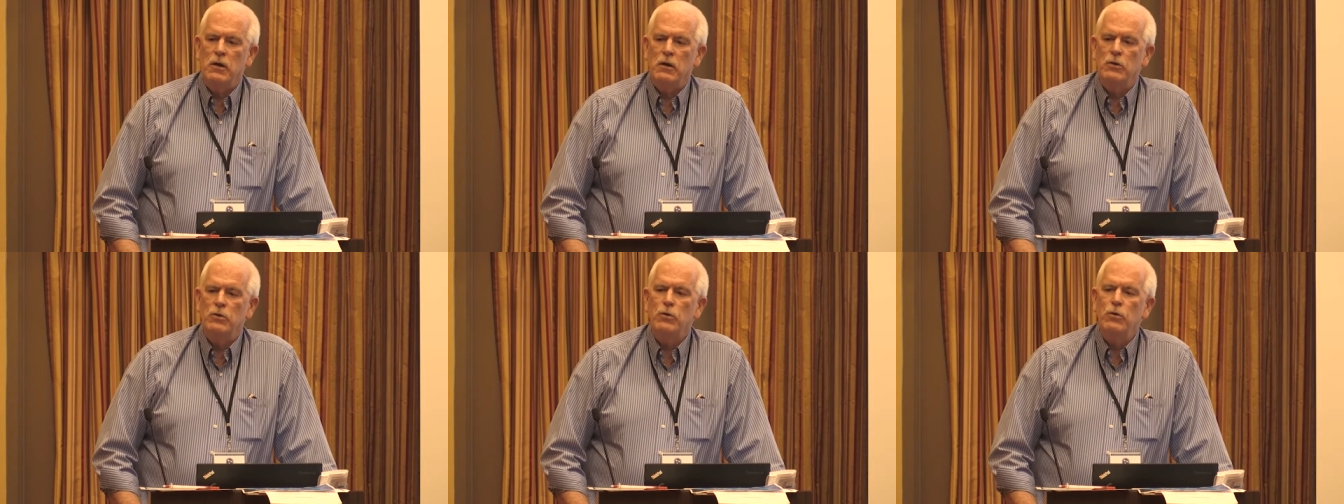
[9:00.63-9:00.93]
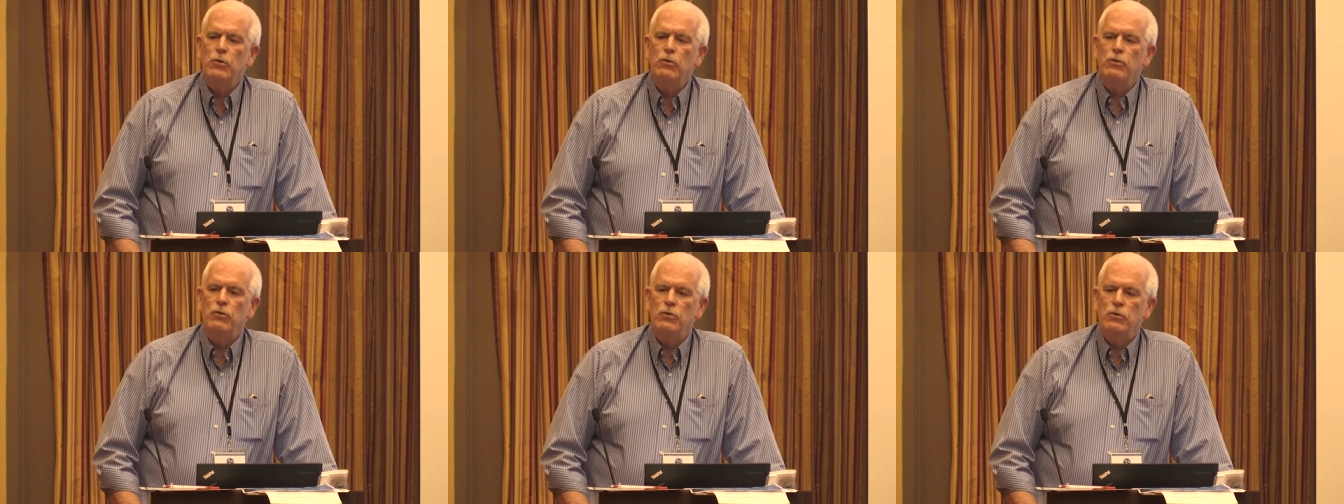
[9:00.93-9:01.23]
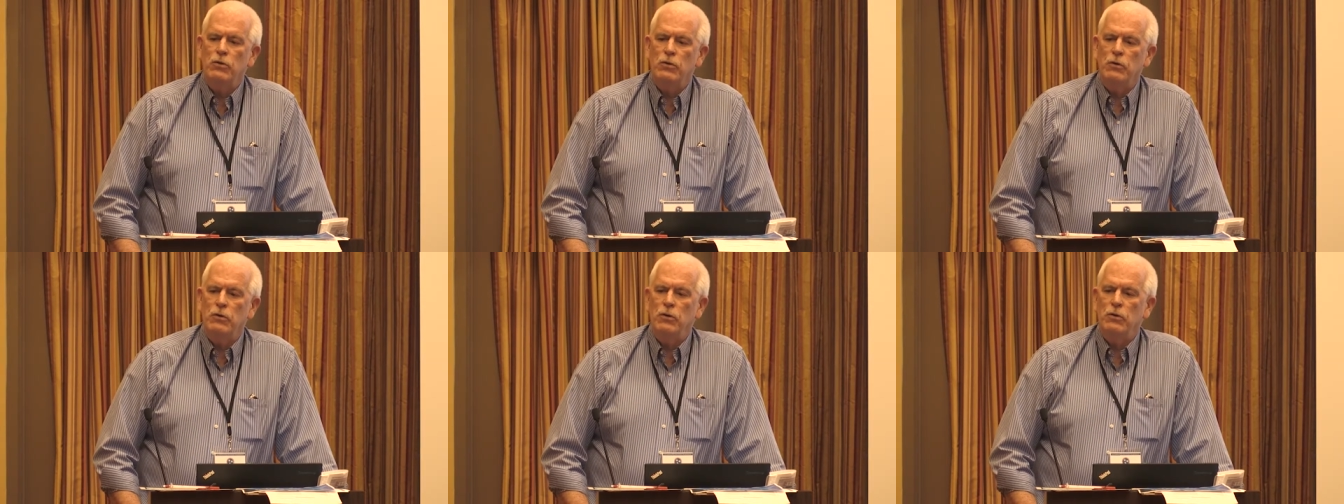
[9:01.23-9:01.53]
loose
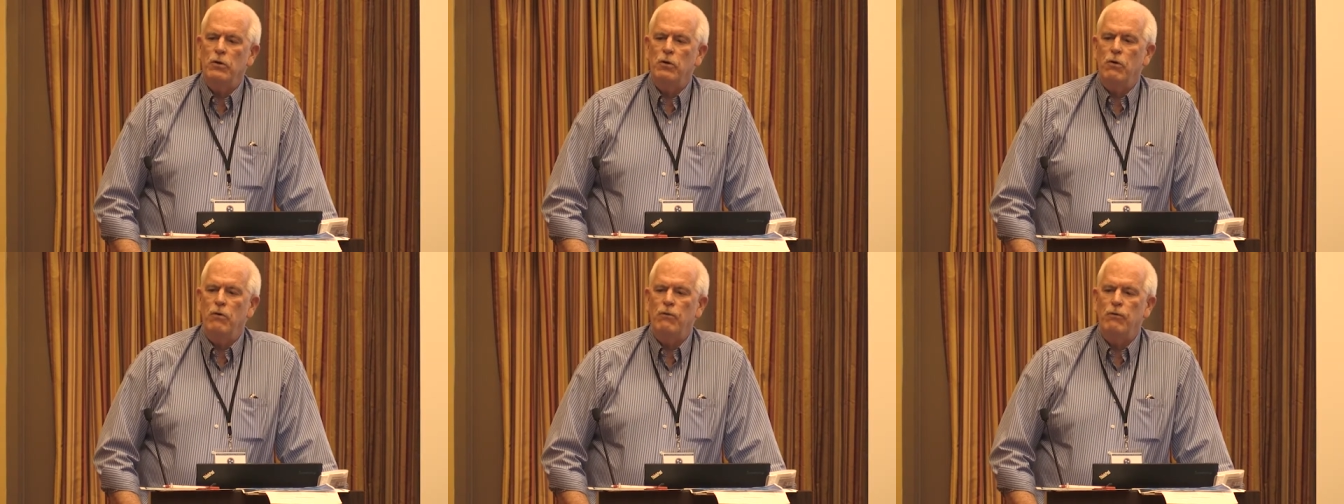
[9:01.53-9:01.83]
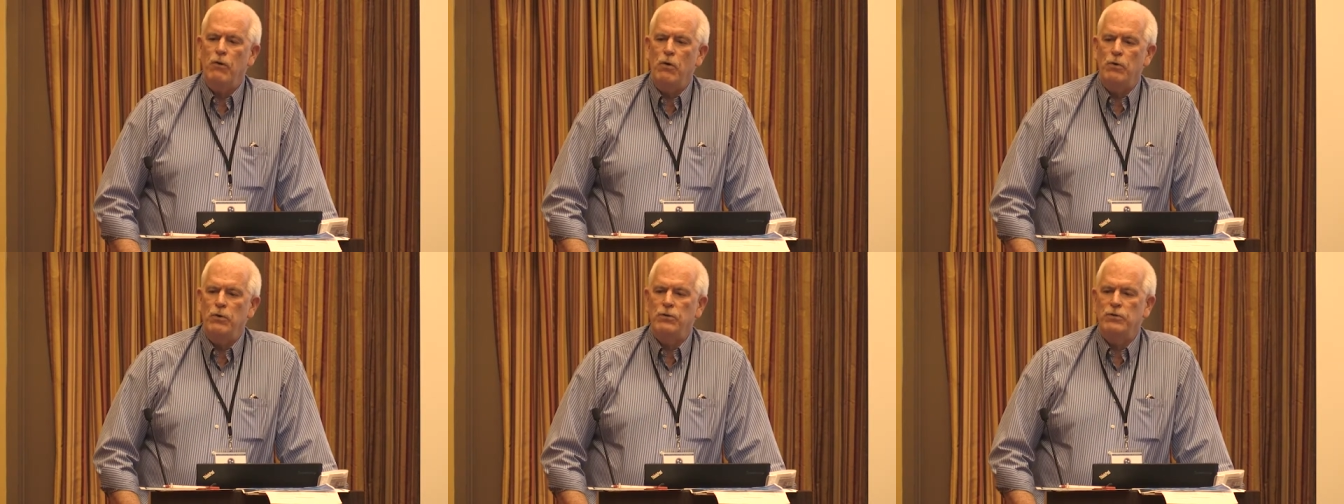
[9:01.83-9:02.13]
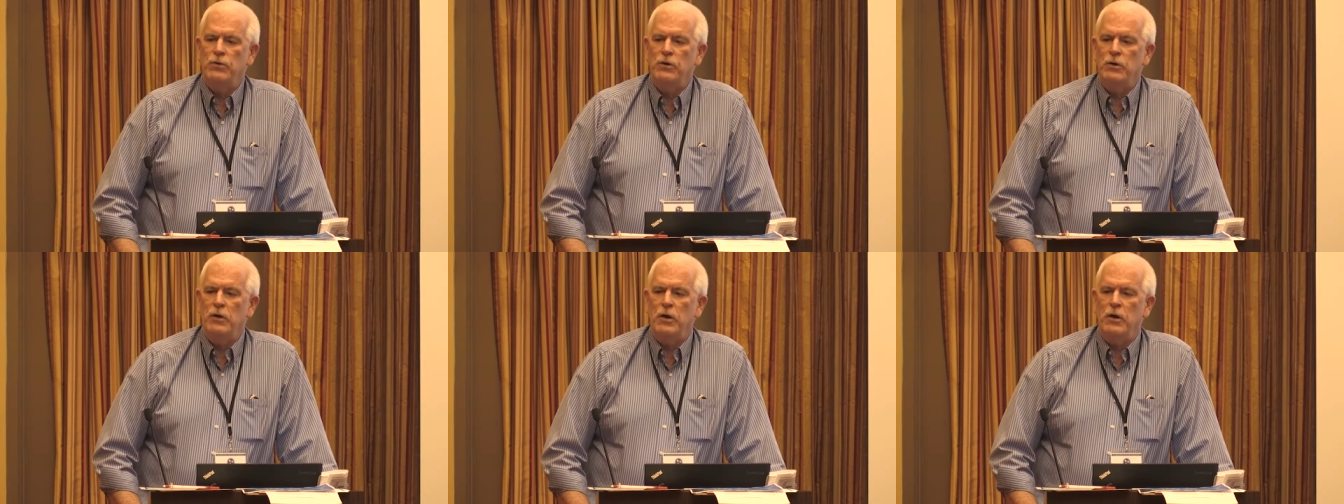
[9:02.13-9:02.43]
to go
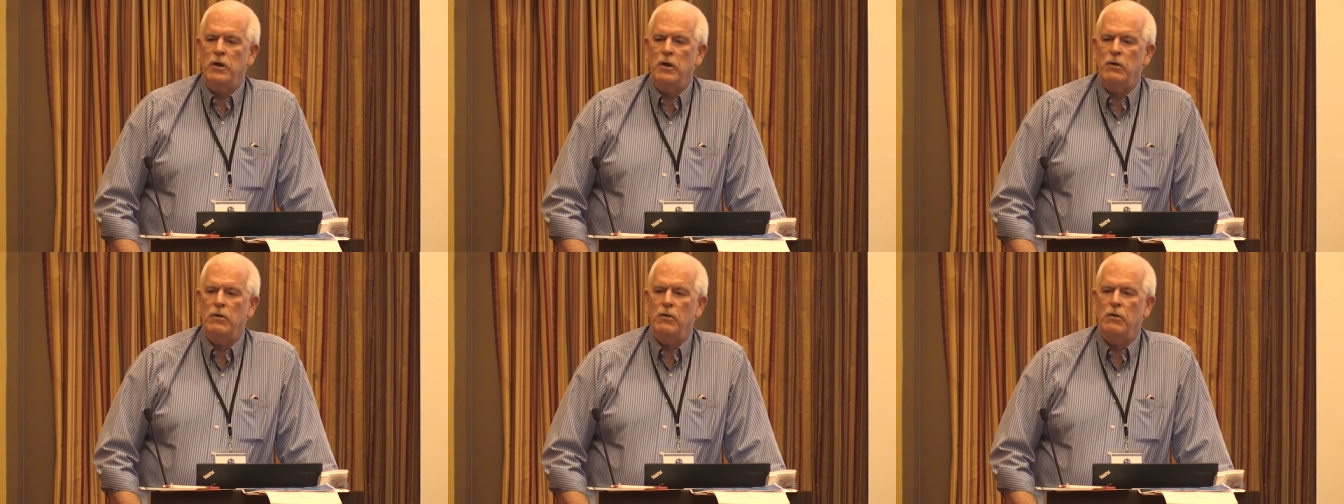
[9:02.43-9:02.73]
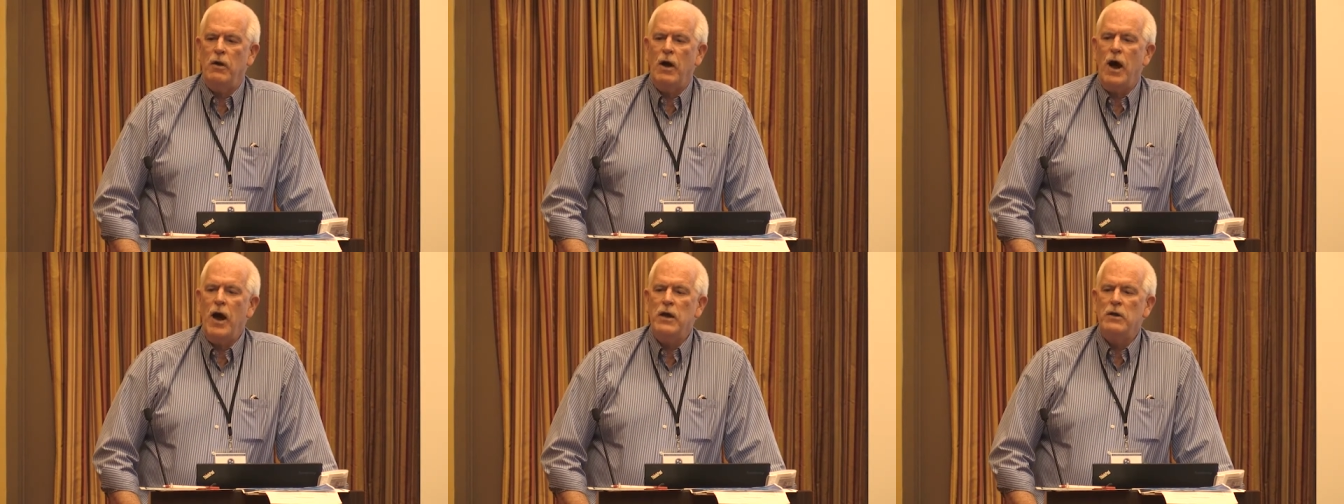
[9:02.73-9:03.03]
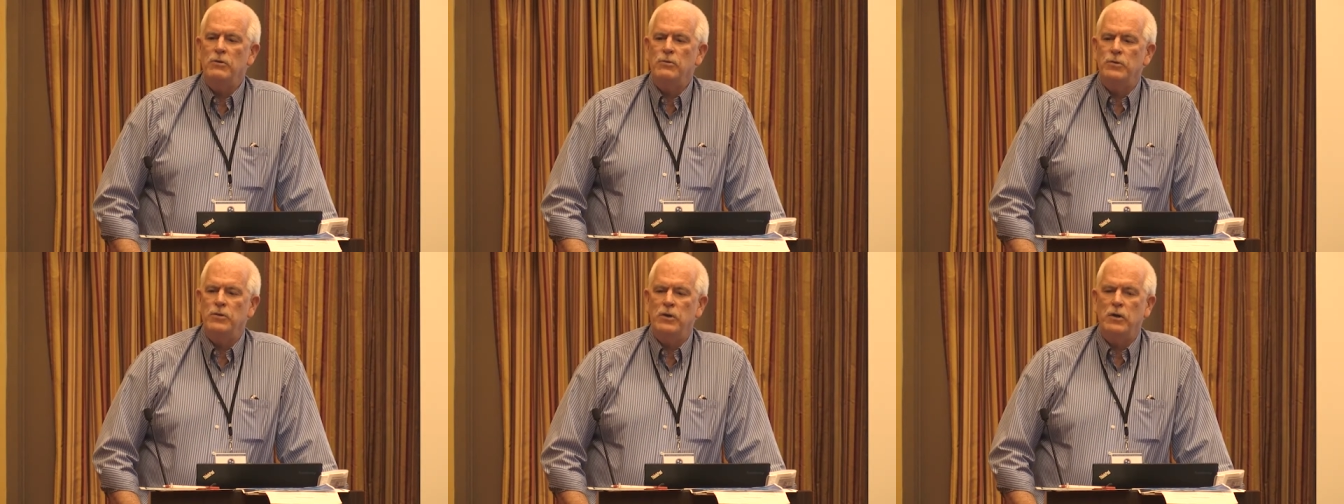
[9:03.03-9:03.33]
focus in on other
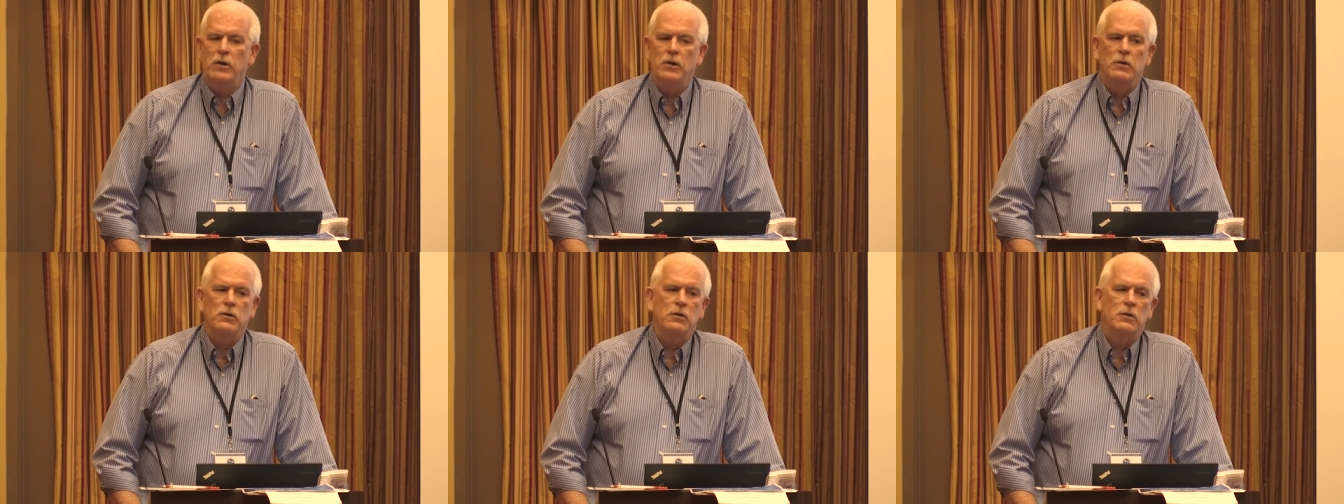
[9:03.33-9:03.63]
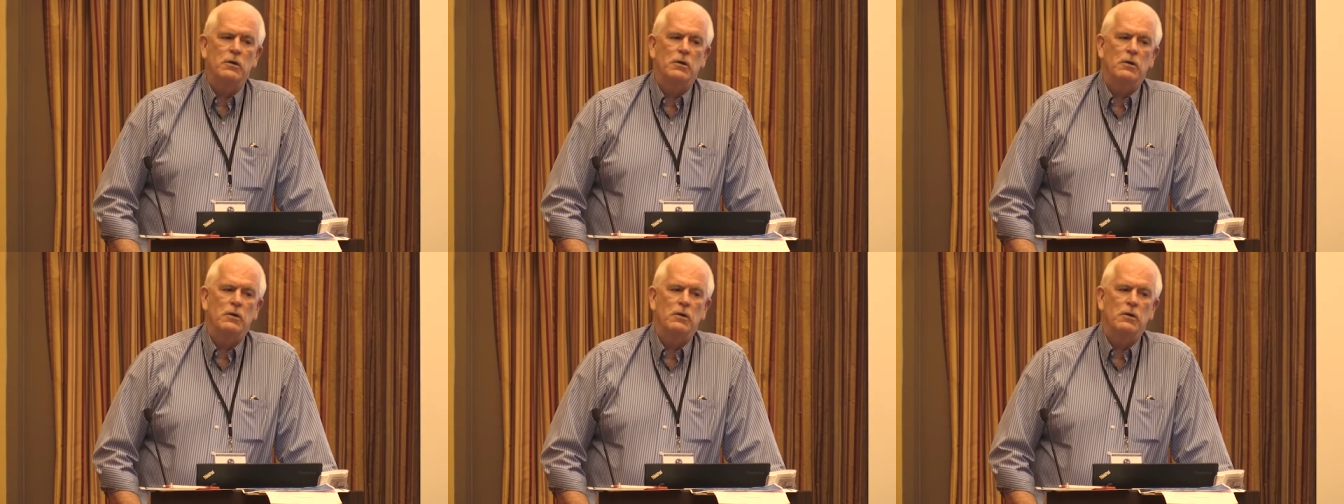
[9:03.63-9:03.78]
items again.